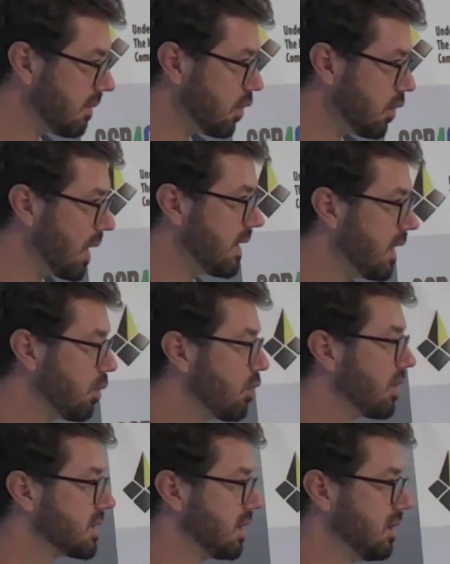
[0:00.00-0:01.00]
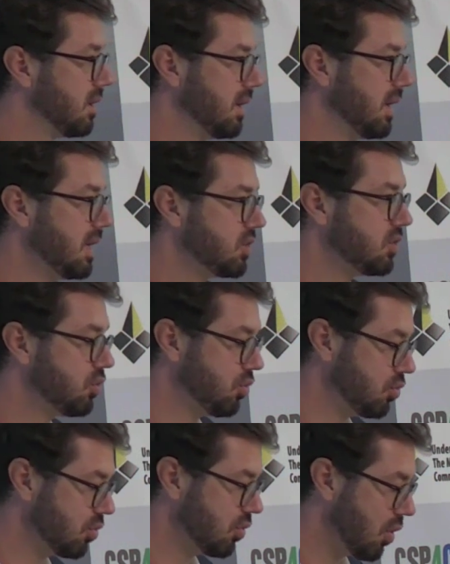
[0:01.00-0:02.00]
the way that it works, it needs
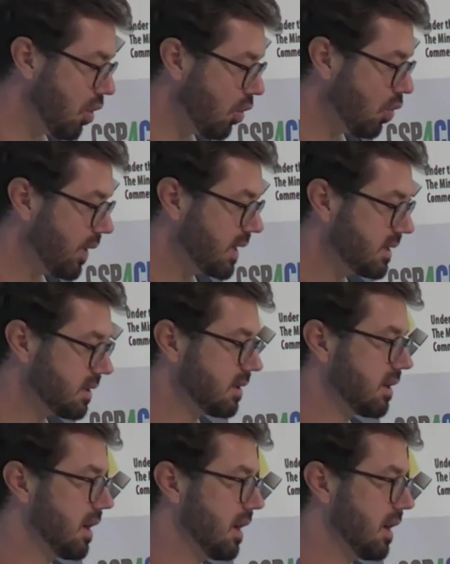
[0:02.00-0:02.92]
to always